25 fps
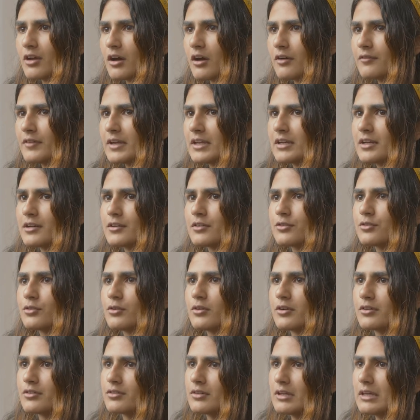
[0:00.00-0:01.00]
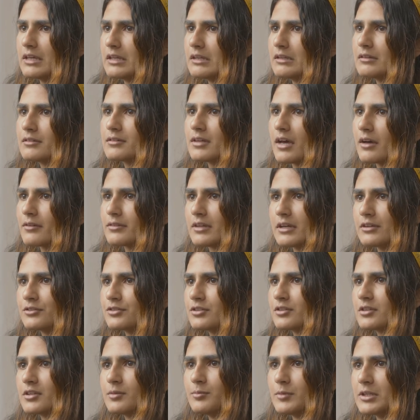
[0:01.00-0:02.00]
of eating disorders in South
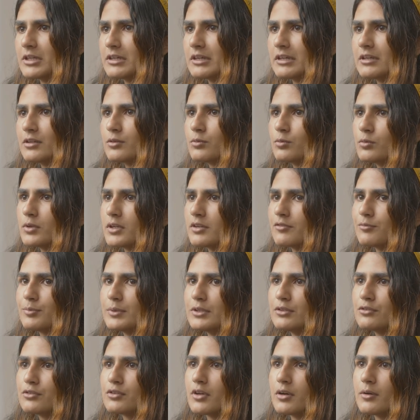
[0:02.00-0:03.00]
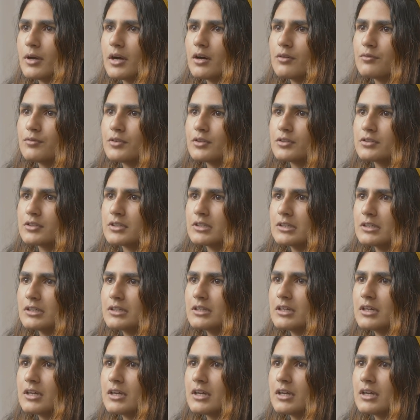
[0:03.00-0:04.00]
Asian communities would have been so helpful to
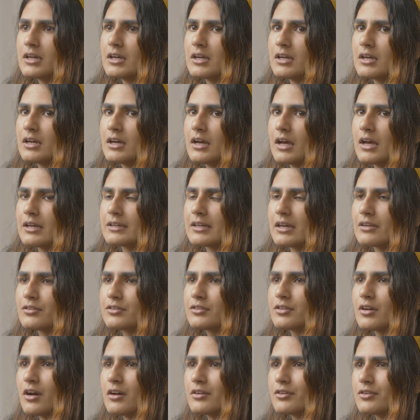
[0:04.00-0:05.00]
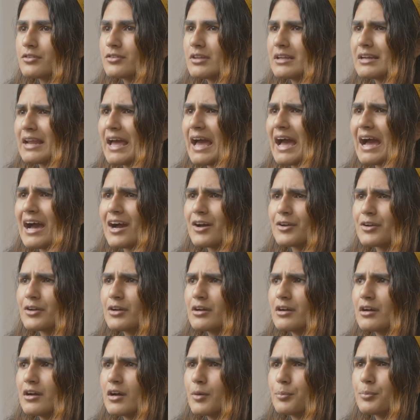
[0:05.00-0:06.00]
understand how
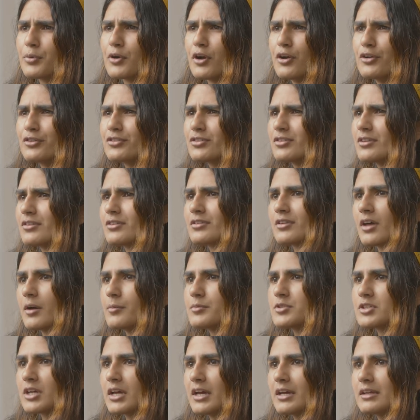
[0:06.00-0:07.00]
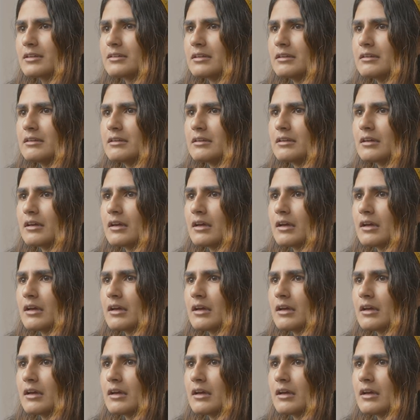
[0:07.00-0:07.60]
to approach this subject. And